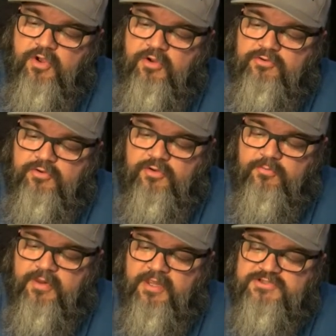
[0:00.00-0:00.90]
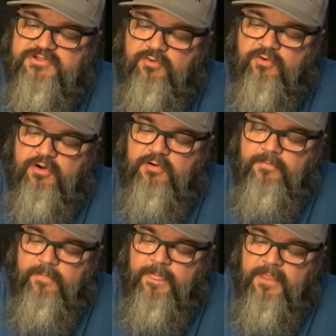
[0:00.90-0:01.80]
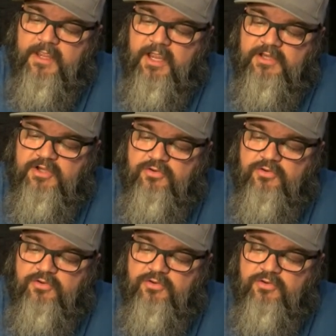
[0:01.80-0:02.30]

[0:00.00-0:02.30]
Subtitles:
go to your Play Store and